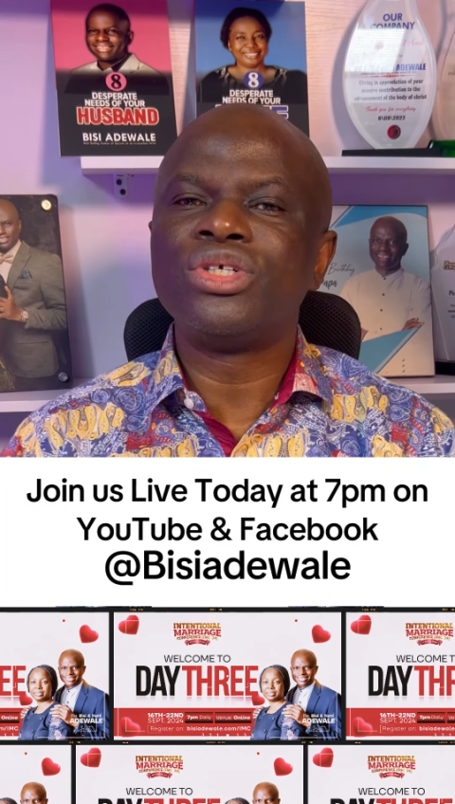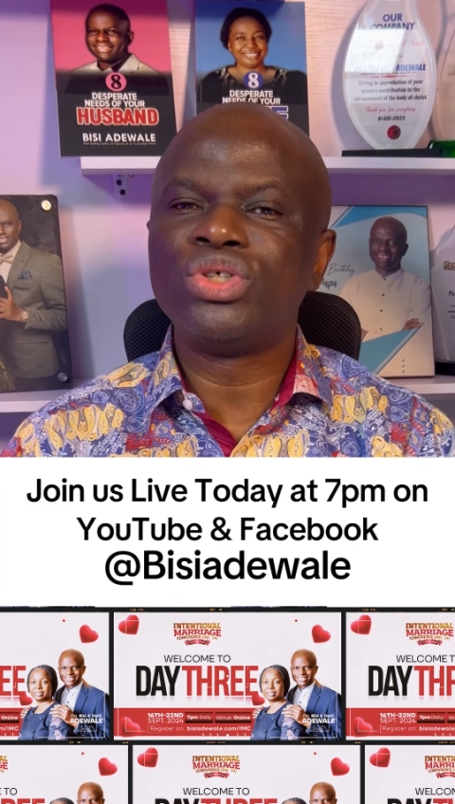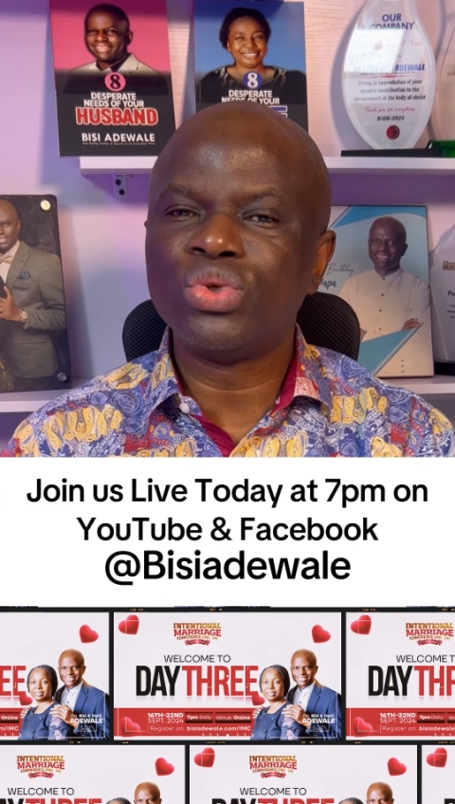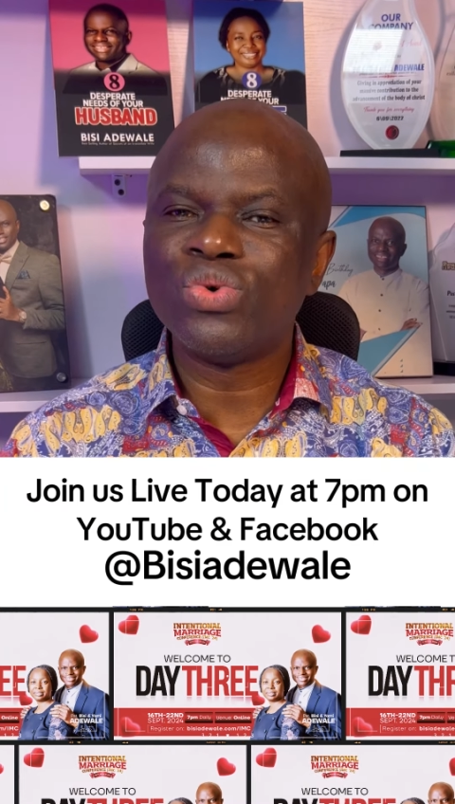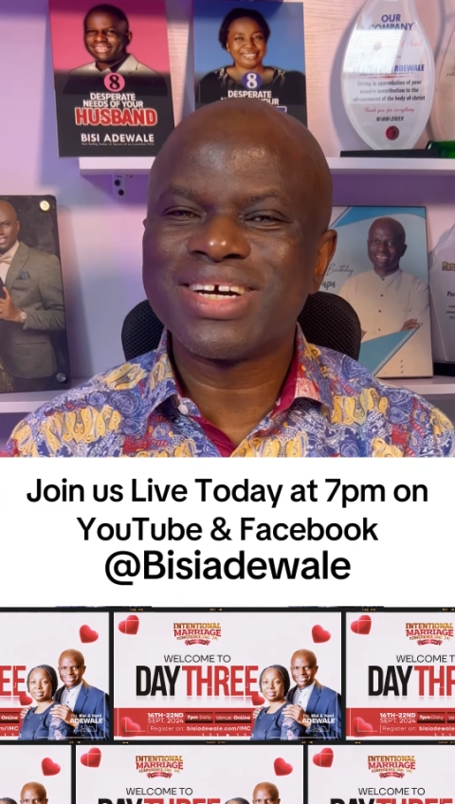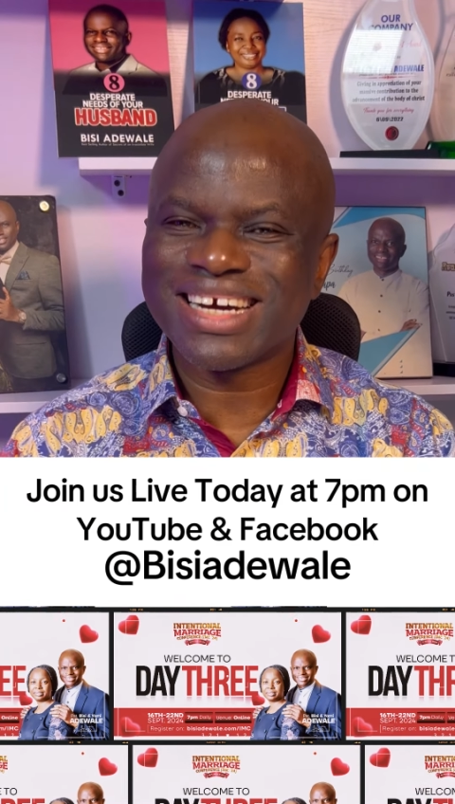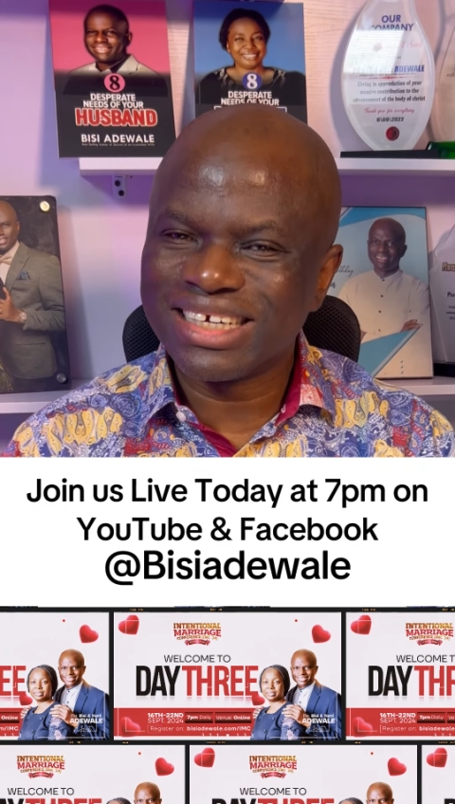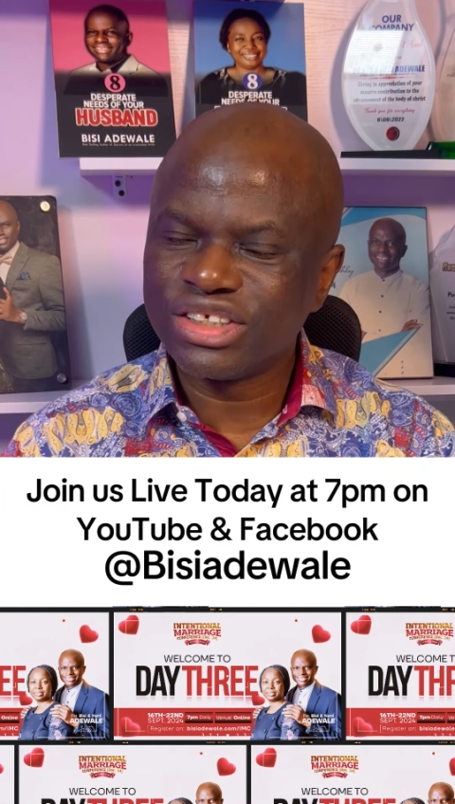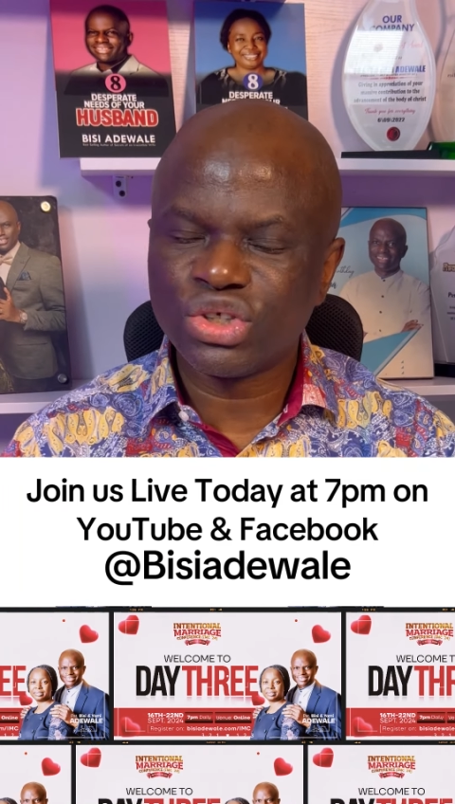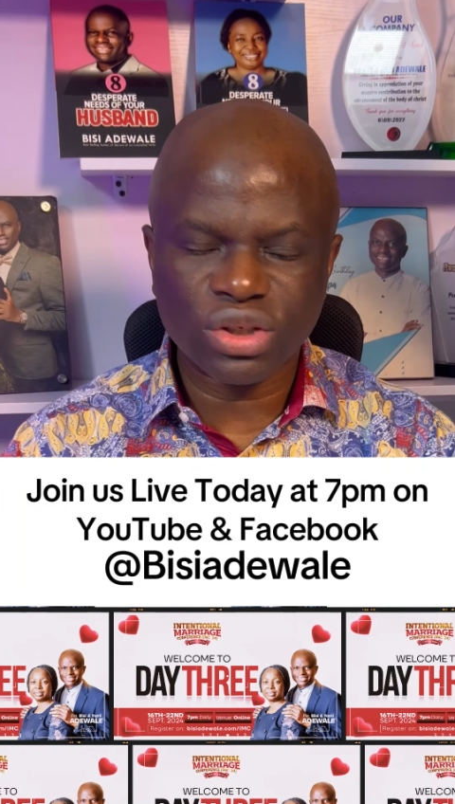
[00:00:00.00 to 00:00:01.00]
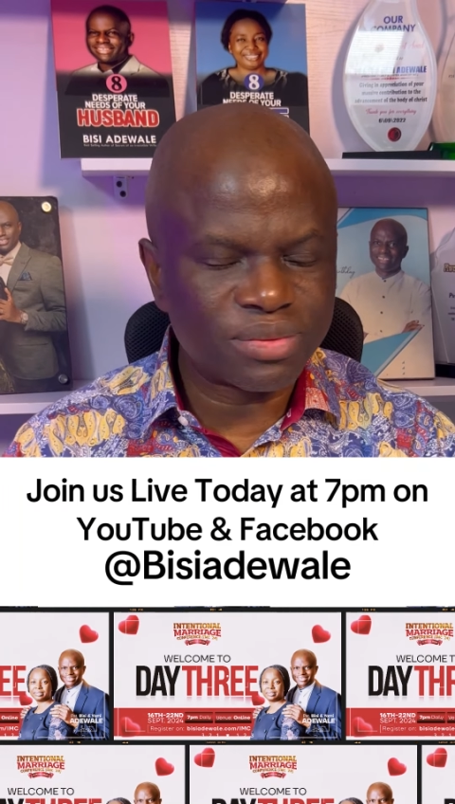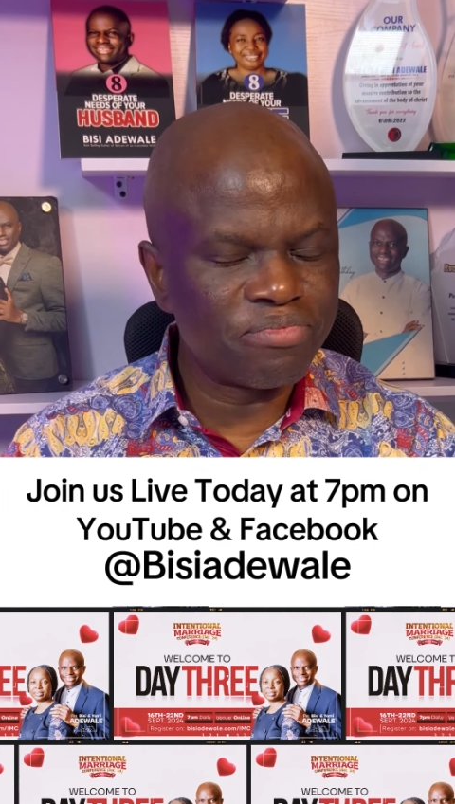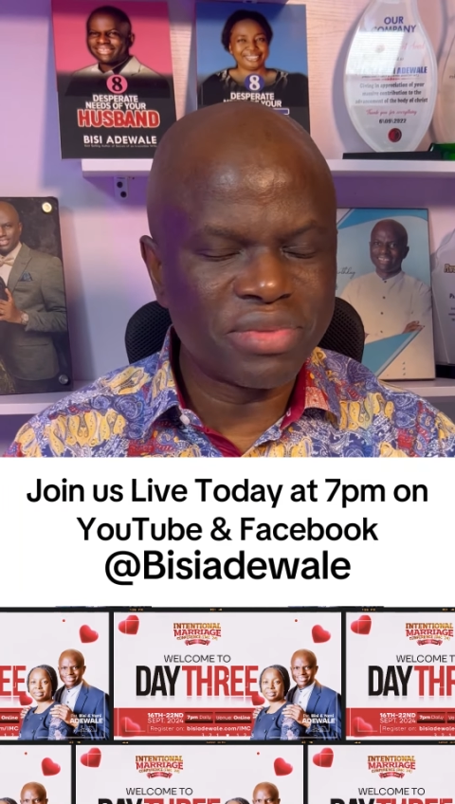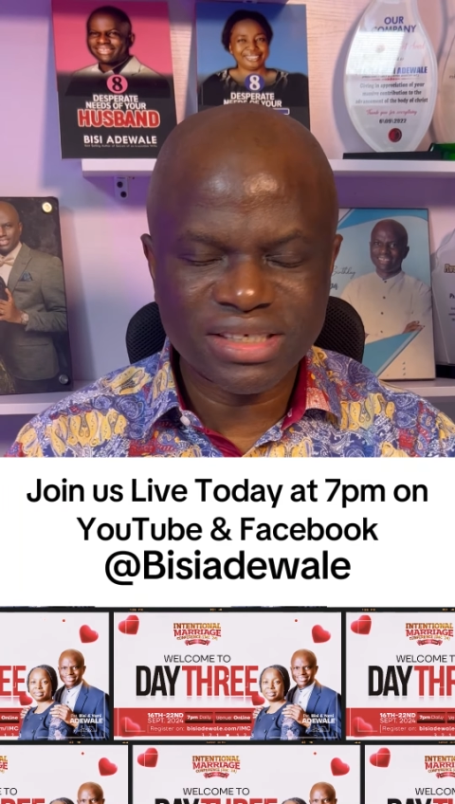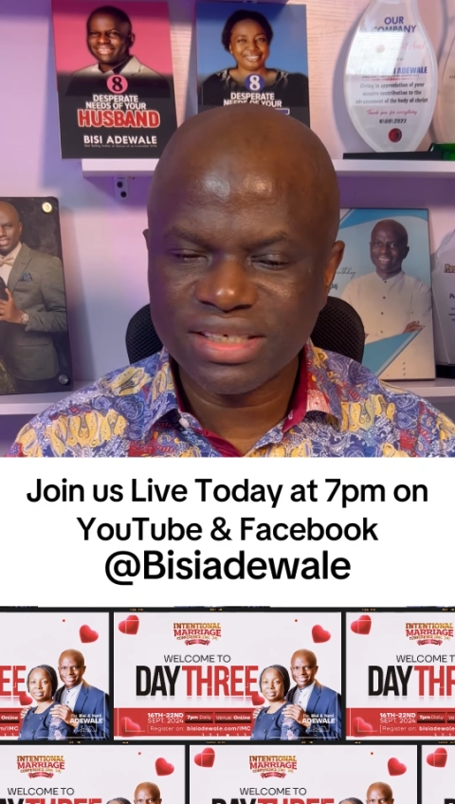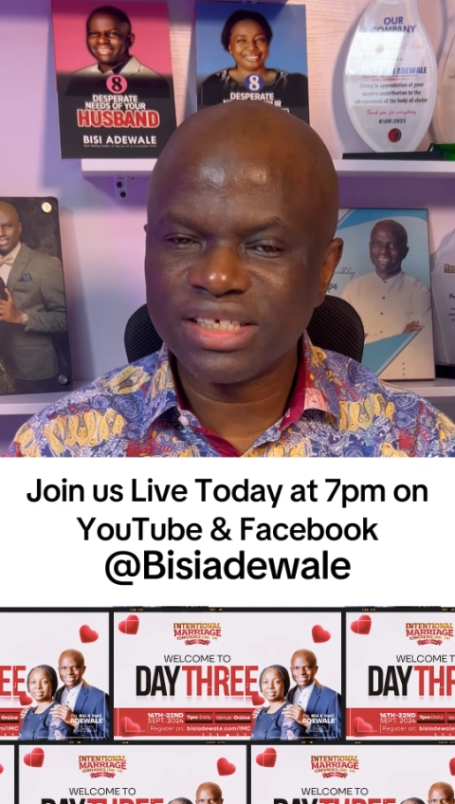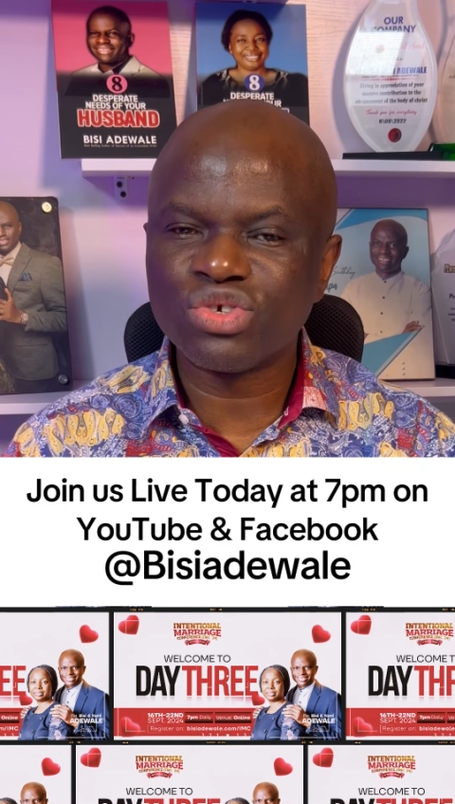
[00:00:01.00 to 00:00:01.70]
You can't just miss this.